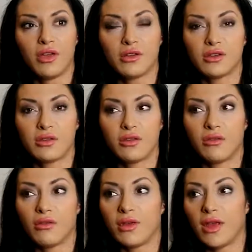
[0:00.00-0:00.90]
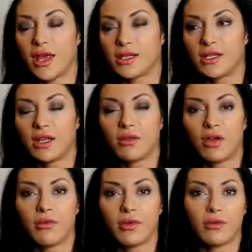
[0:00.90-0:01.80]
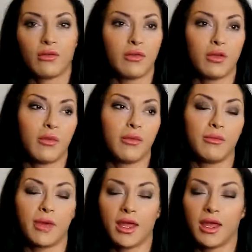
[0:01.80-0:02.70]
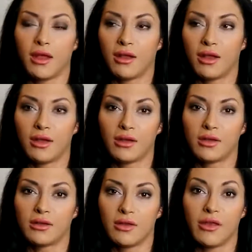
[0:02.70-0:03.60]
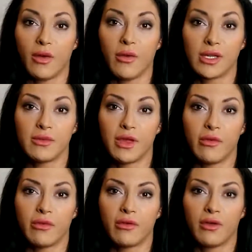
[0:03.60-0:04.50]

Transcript: just exiting or coming back in, and yeah, that wakes me up.